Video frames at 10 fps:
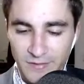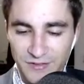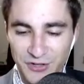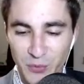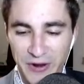
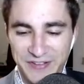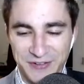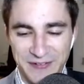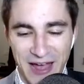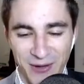2 weeks
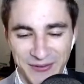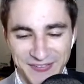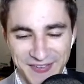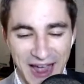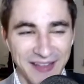of calc and
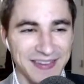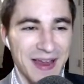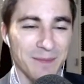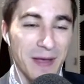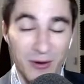stats.
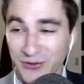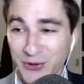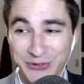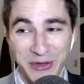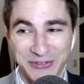Hey,
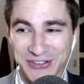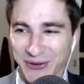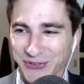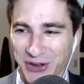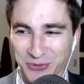use those
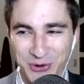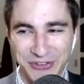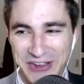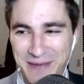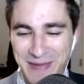skills on
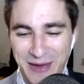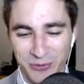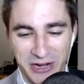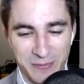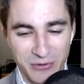RuneScape, man. We're
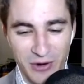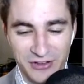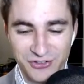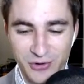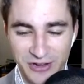going to be
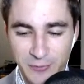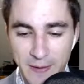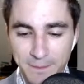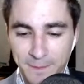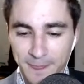rich. Trust me.
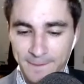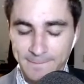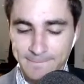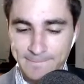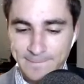
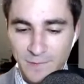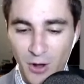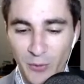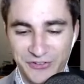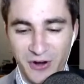
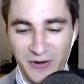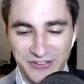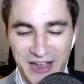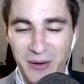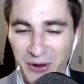
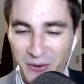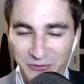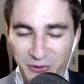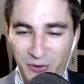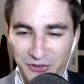OSRS algo,
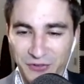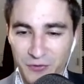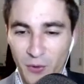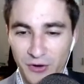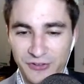of course, of
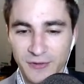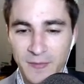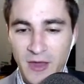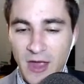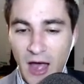course.
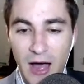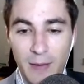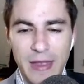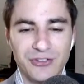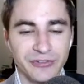
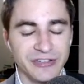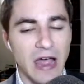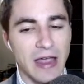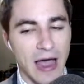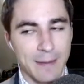And
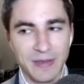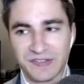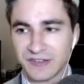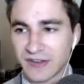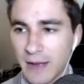Josiah, I
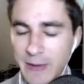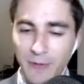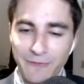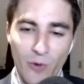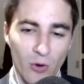missed his comment
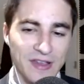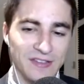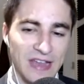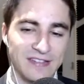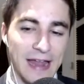before. He
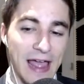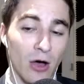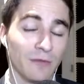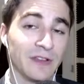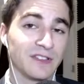says that
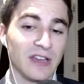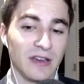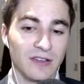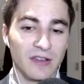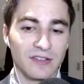Elven
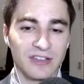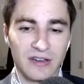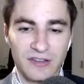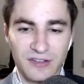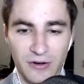
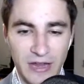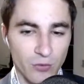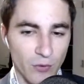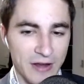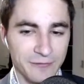Singets aren't a
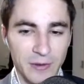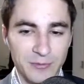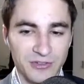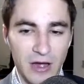great flip